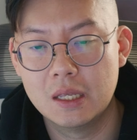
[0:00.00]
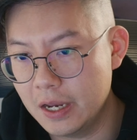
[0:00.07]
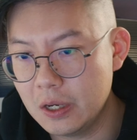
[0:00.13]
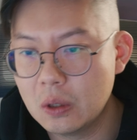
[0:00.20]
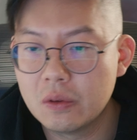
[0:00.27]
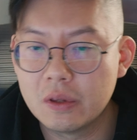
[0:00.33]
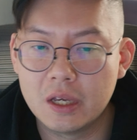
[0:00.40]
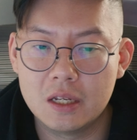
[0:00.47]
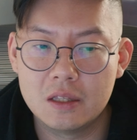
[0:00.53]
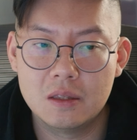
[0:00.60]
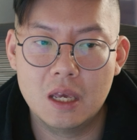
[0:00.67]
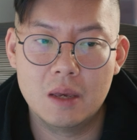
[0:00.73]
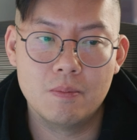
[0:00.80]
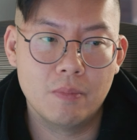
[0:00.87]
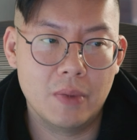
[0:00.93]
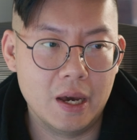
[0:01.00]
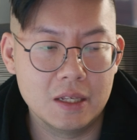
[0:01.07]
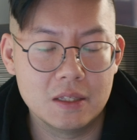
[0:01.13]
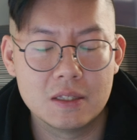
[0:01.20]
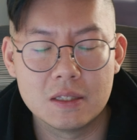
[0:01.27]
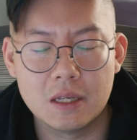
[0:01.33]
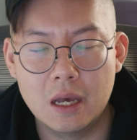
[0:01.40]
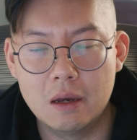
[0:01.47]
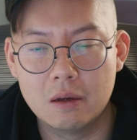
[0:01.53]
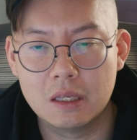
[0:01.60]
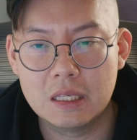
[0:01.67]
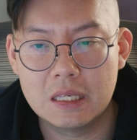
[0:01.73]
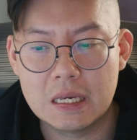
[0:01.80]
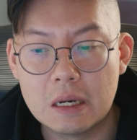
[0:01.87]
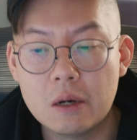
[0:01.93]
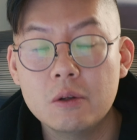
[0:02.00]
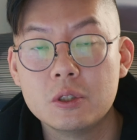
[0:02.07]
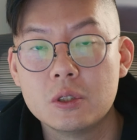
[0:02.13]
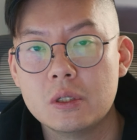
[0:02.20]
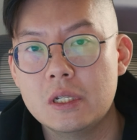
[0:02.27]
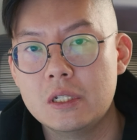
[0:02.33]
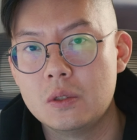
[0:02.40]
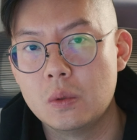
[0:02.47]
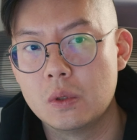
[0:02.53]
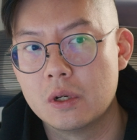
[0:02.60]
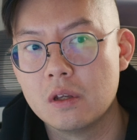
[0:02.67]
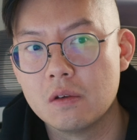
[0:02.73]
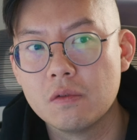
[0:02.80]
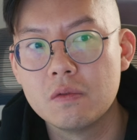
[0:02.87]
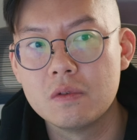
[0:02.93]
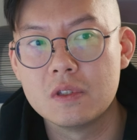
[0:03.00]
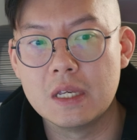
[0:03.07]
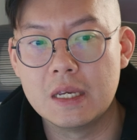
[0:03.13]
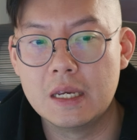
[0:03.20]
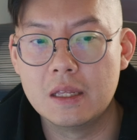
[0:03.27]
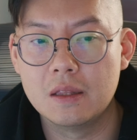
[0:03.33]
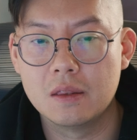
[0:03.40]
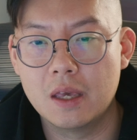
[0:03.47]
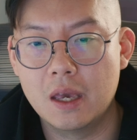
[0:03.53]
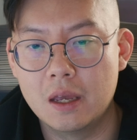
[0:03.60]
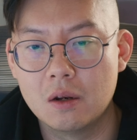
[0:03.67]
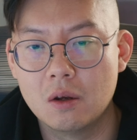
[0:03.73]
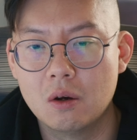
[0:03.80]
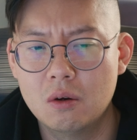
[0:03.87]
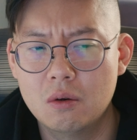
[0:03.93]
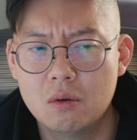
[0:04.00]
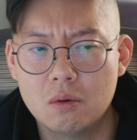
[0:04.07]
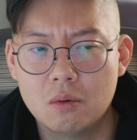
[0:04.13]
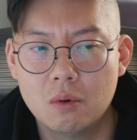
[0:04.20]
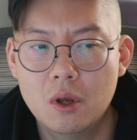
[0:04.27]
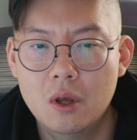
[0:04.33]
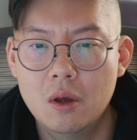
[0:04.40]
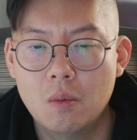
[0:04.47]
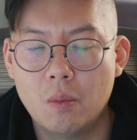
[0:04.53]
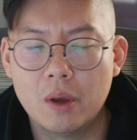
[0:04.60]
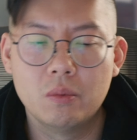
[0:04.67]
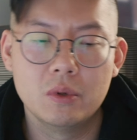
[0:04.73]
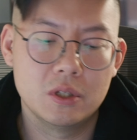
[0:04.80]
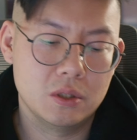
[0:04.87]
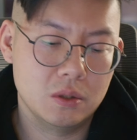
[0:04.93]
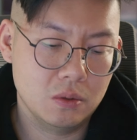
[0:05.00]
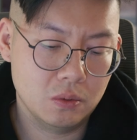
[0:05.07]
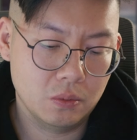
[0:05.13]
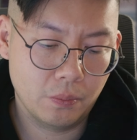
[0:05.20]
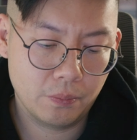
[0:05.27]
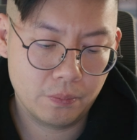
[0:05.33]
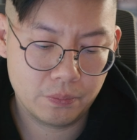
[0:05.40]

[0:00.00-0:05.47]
I know that it might sound counterintuitive saying that, oh, why would you